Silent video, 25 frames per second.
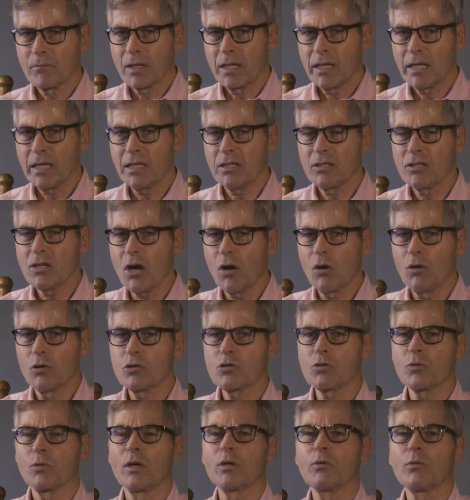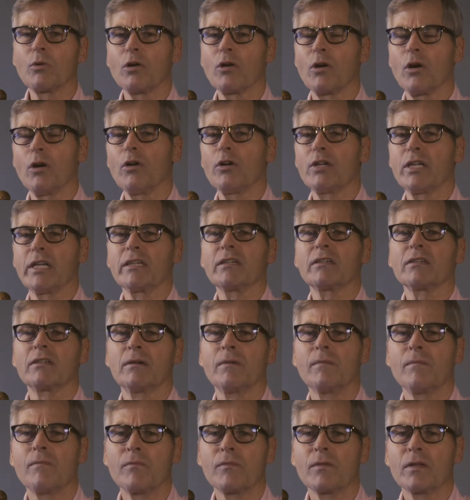He knows when we're hurting.
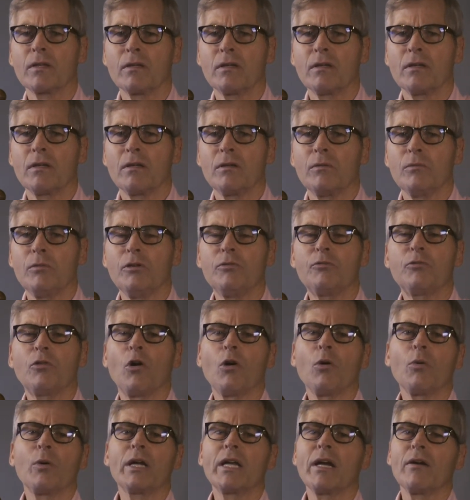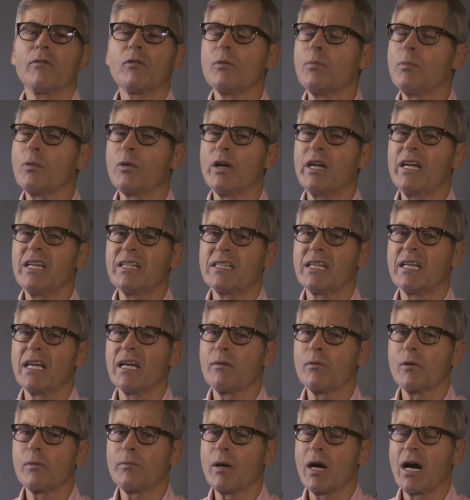Before we ever pray to
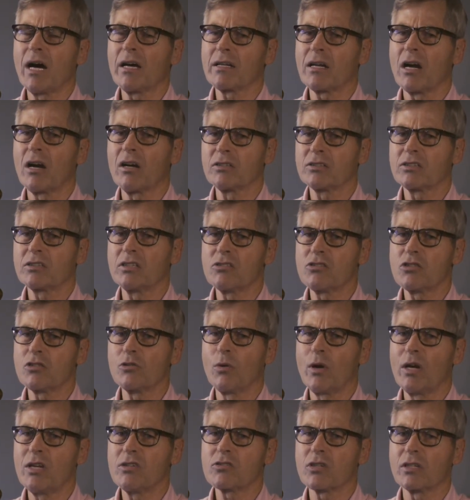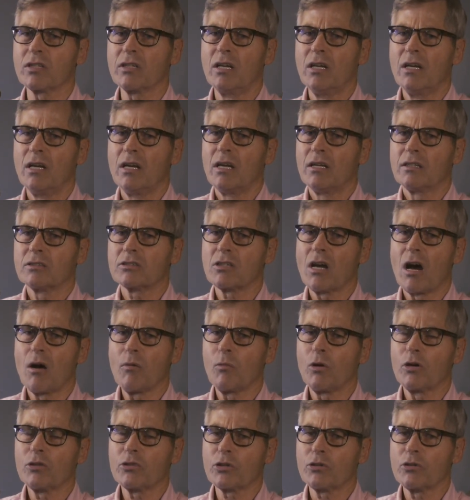him about our situation,
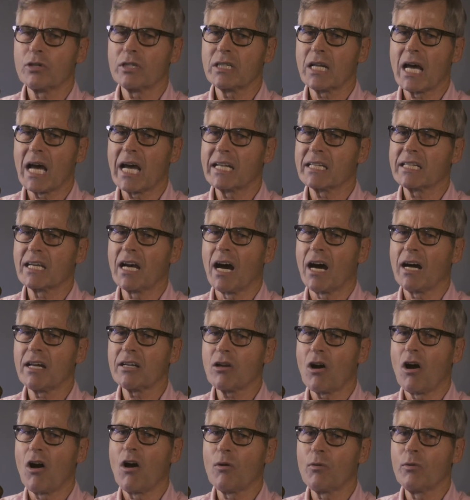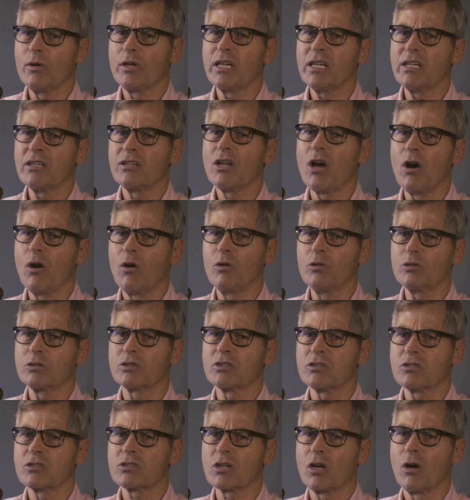Psalm 139, God already
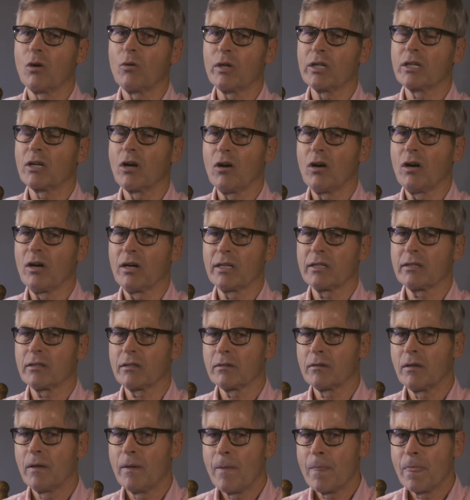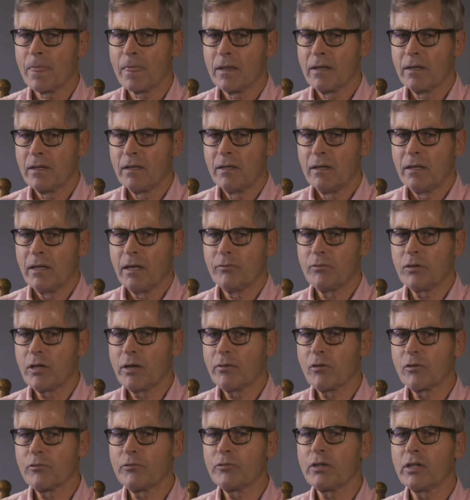knows it's going on. If you
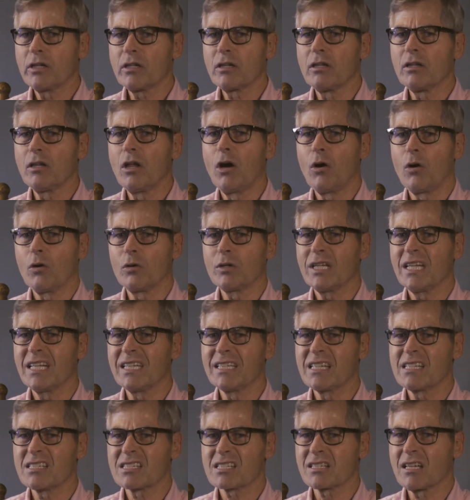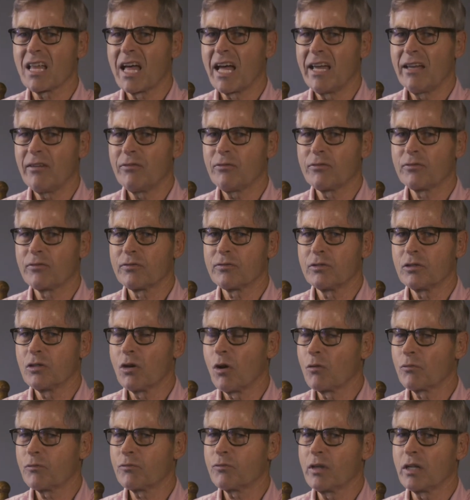ever feel alone in this life,
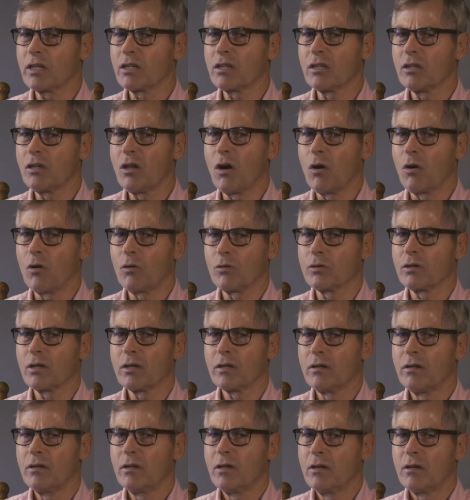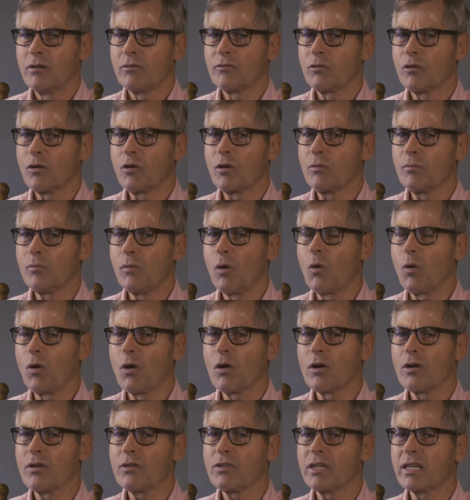don't feel alone for
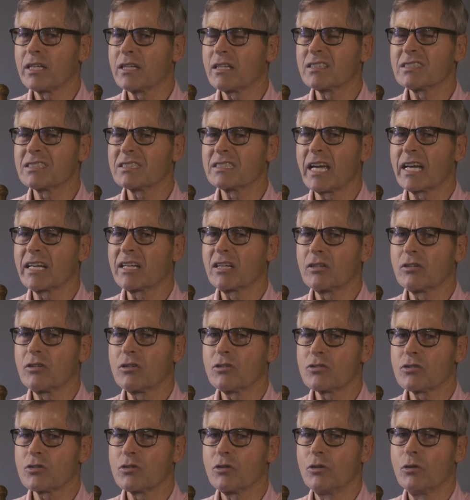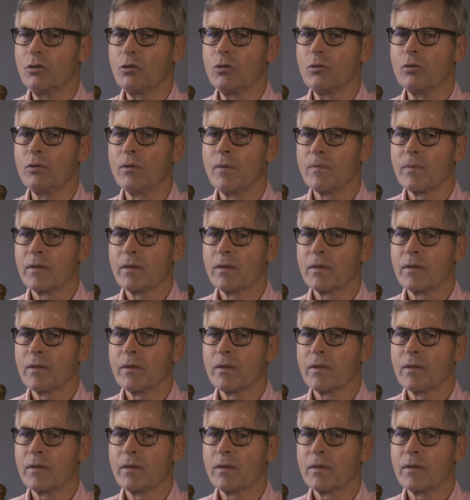more than a second or two.